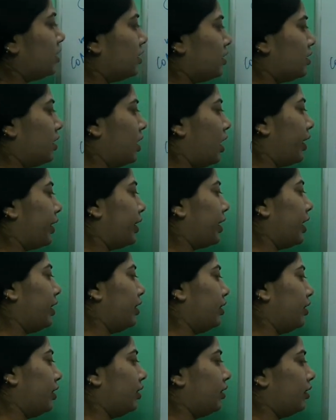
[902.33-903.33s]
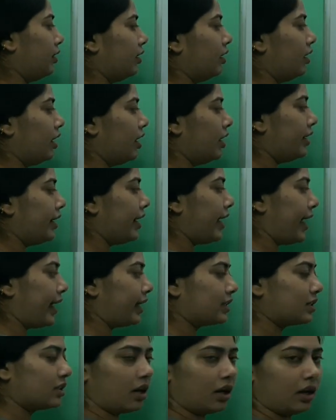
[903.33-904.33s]
Again,
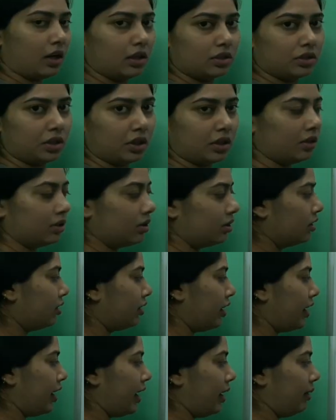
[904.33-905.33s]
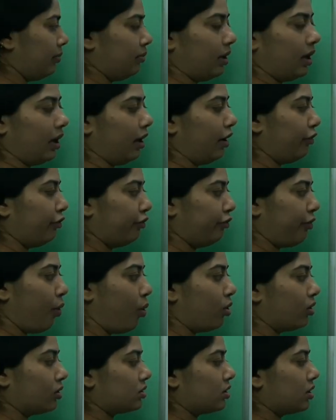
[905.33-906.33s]
acceleration ma,
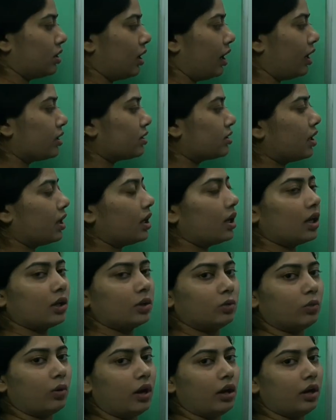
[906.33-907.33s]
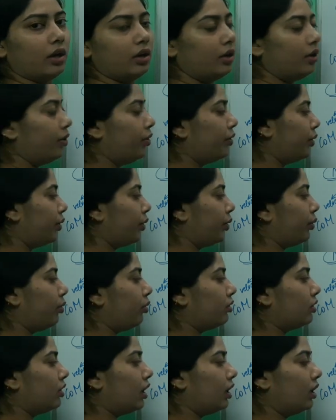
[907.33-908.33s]
force, is equal to
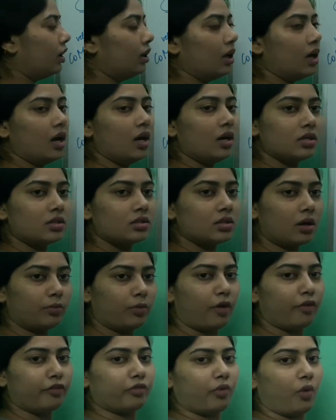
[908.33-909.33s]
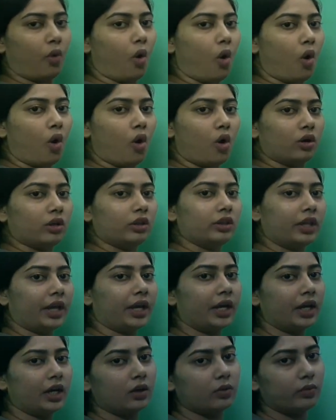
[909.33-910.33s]
the sum of all the
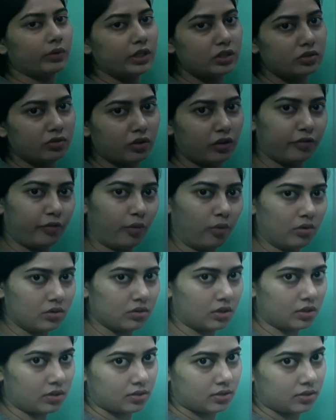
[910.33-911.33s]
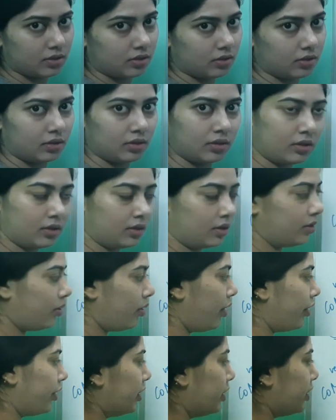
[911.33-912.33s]
individual forces. Got
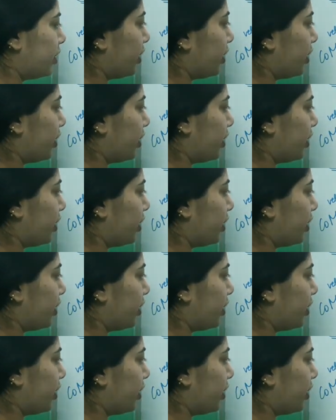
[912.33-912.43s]
it?